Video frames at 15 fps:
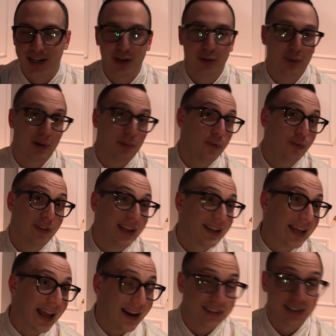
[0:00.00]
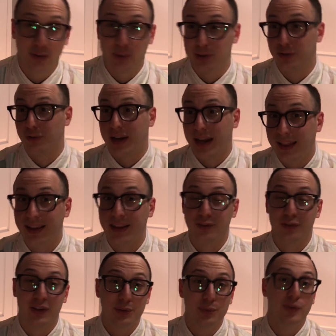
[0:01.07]
you know, a movie like Galaxy Quest or
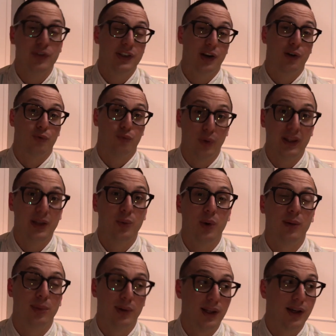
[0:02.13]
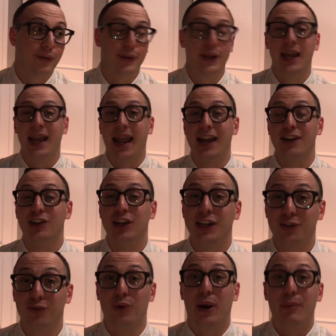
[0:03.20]
Aliens or these movies that are really well beloved, and she
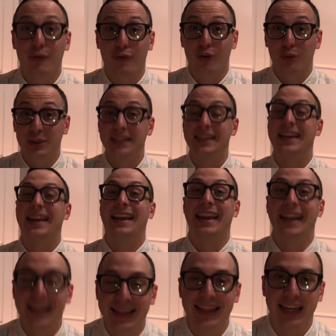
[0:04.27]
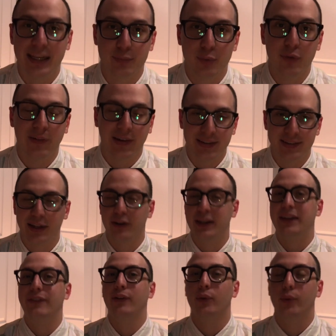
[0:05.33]
has great performances in these movies that
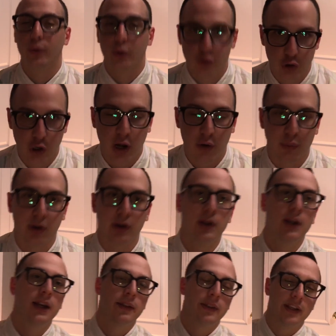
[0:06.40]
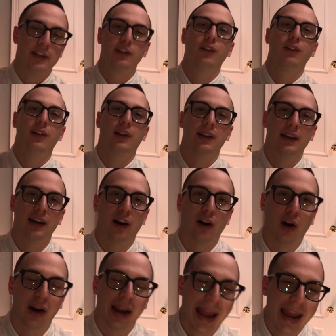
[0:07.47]
even though they're genre, they still
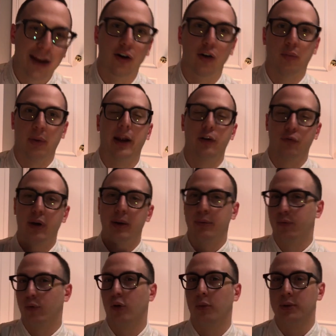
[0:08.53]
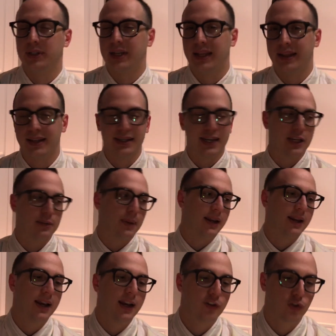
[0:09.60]
are anchored by a great performance, in this case
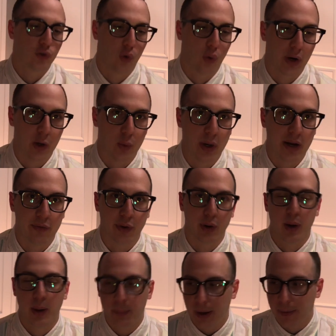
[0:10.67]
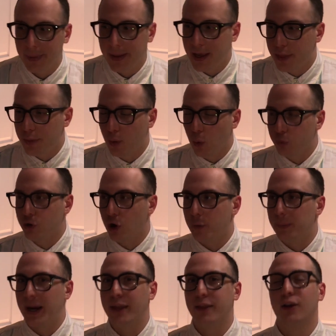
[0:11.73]
by Sigourney Weaver. But those are
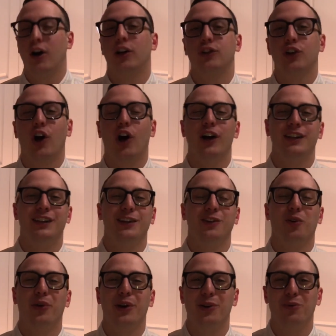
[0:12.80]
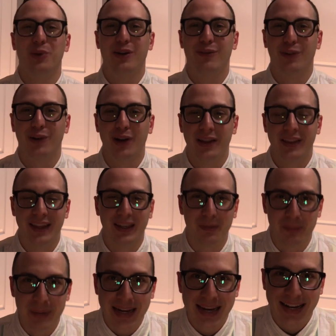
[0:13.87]
my thoughts on Sigourney Weaver, the
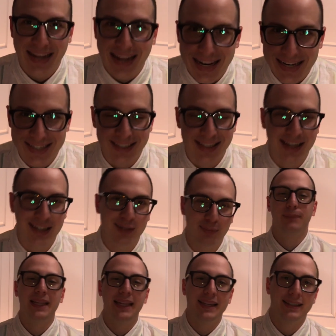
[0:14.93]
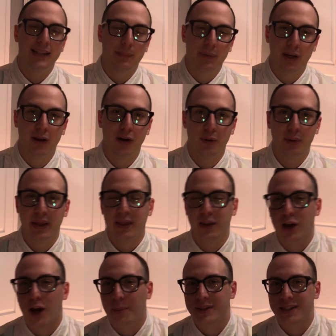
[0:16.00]
comedic intellect. Please let me know in the
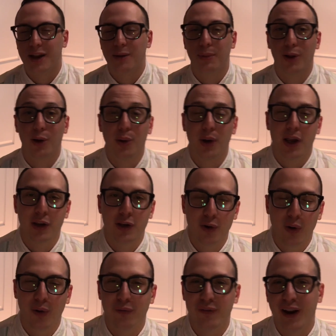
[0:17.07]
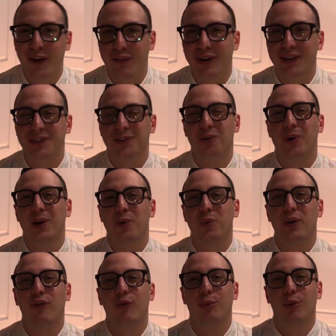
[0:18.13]
comments down below your favorite Sigourney
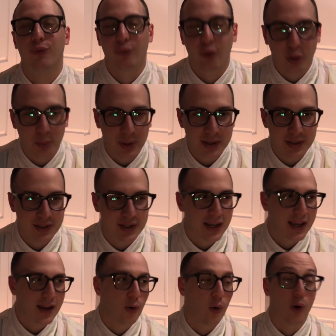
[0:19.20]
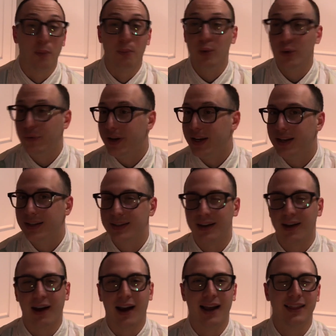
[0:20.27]
Weaver performance or movies.
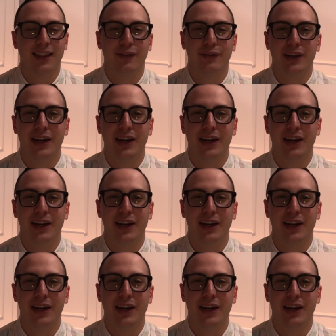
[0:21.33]
Uh, i love to